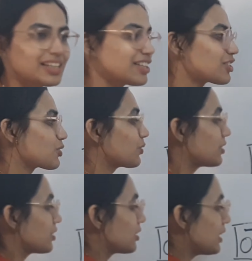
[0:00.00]
So
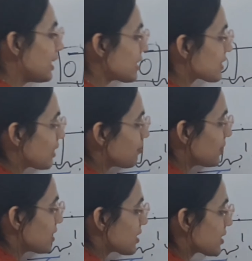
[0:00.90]
these
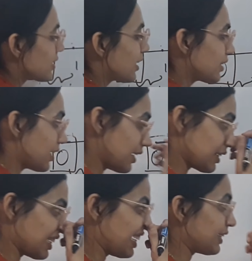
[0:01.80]
numbers that are
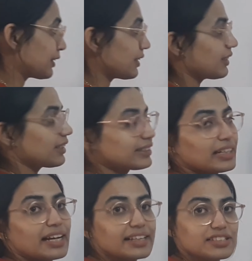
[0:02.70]
greater and that
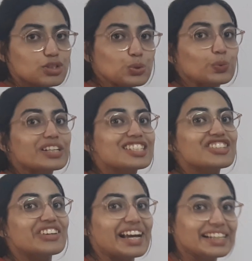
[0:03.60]
lies towards
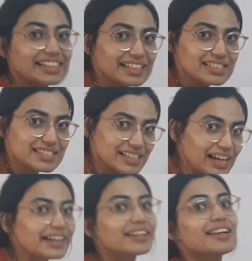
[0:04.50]
the right hand
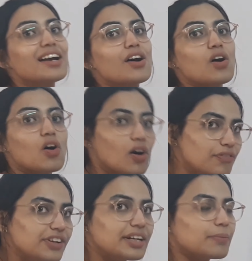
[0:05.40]
side of
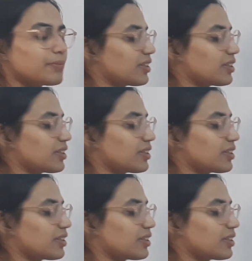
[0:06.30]
a number